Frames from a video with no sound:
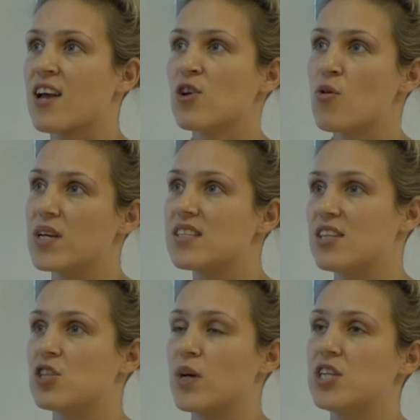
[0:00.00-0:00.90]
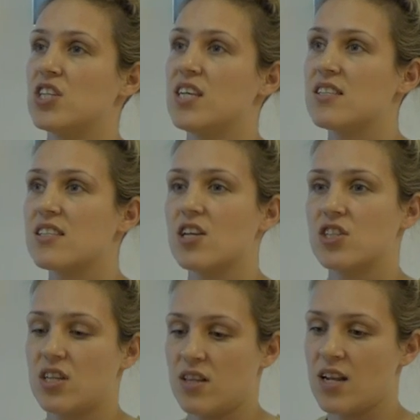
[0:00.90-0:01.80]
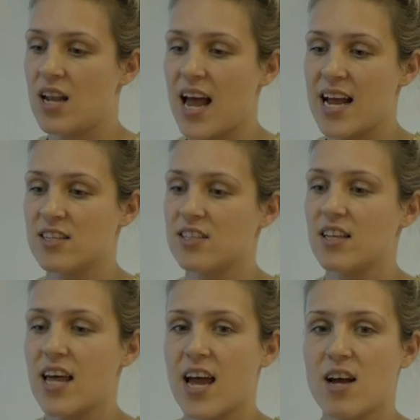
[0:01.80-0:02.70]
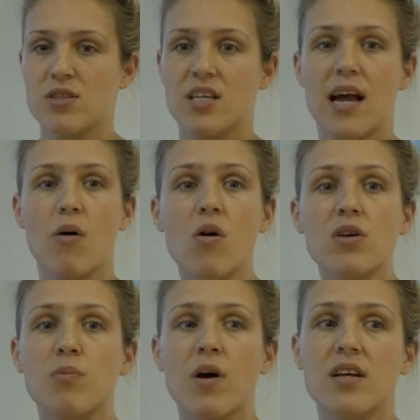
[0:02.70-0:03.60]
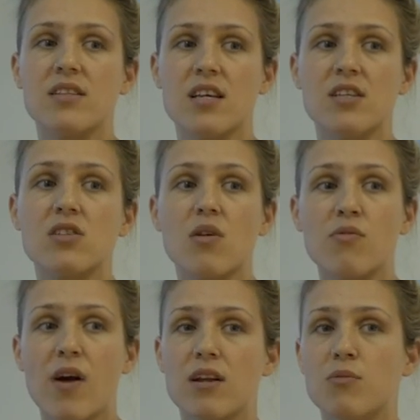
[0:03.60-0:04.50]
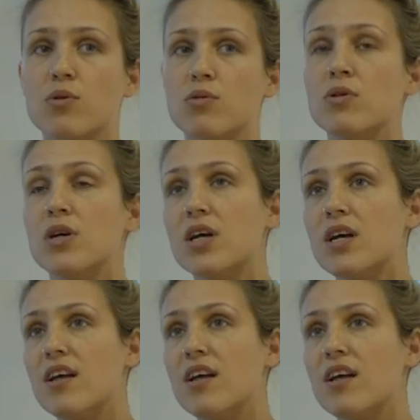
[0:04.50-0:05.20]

economic situation is such that the land that their housing now occupies is so valuable